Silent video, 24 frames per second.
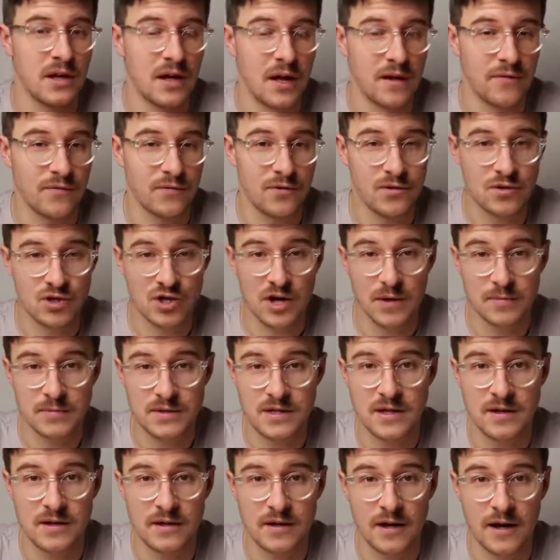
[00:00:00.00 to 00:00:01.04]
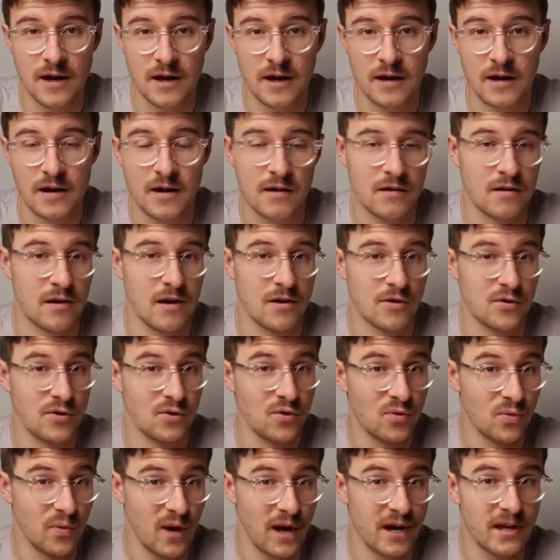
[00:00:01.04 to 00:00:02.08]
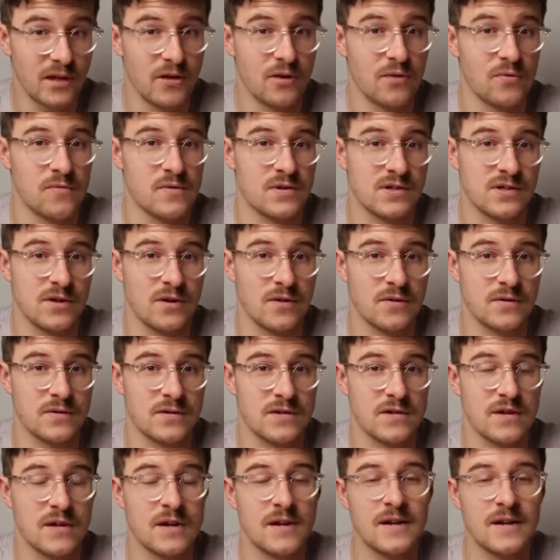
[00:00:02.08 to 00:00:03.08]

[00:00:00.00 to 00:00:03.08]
Have you jumped in yet? Are you waiting on results?